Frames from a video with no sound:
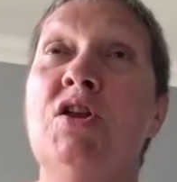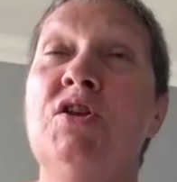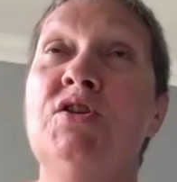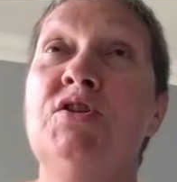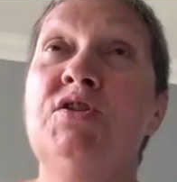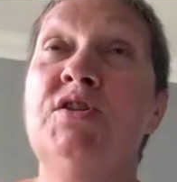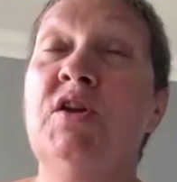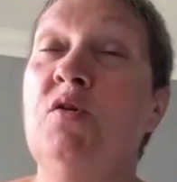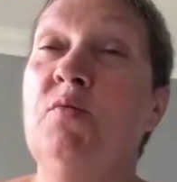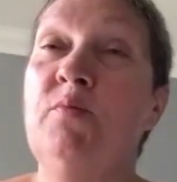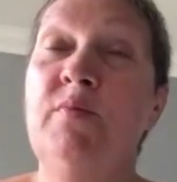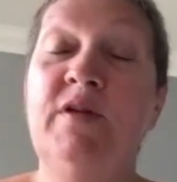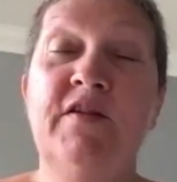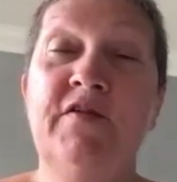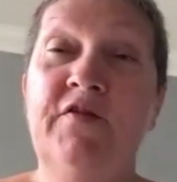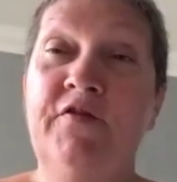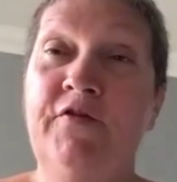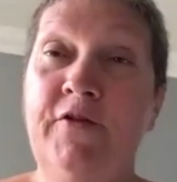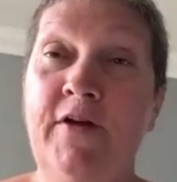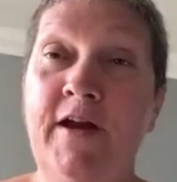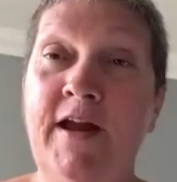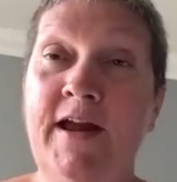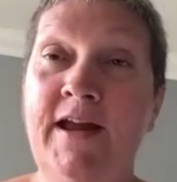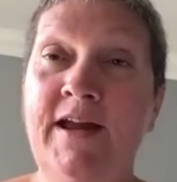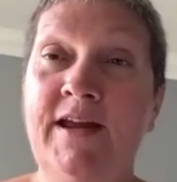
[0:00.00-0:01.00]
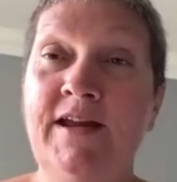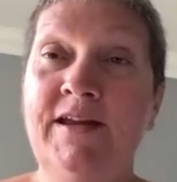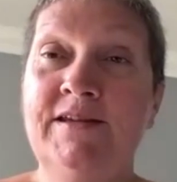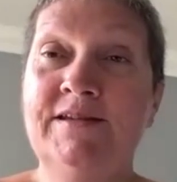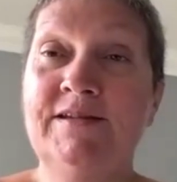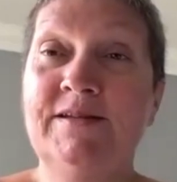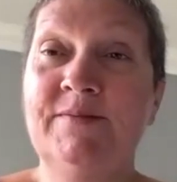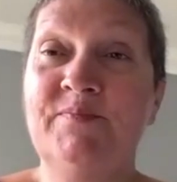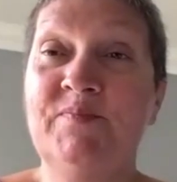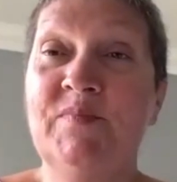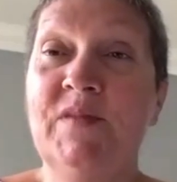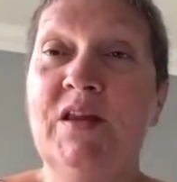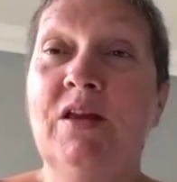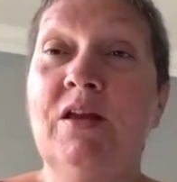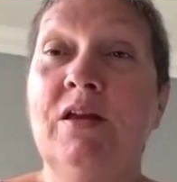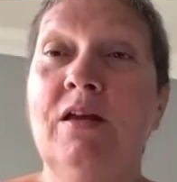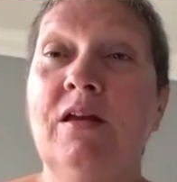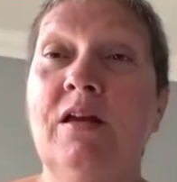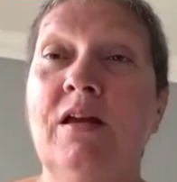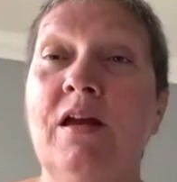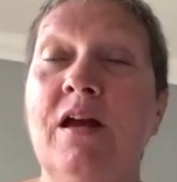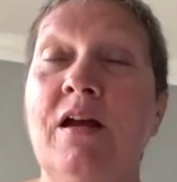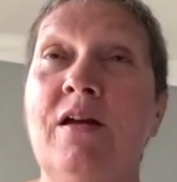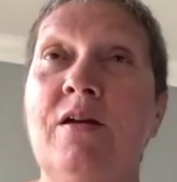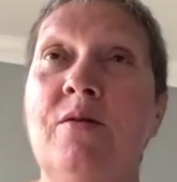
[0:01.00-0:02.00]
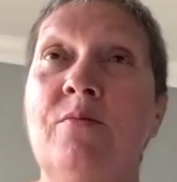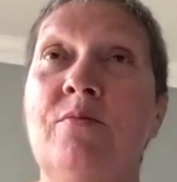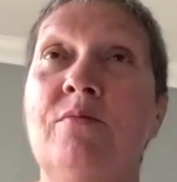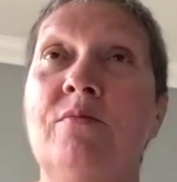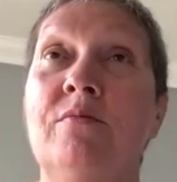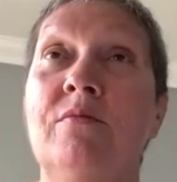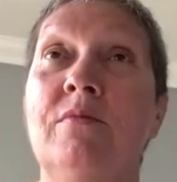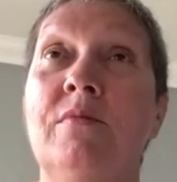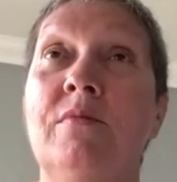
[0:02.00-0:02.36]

don't be afraid. Um, mm-hmm.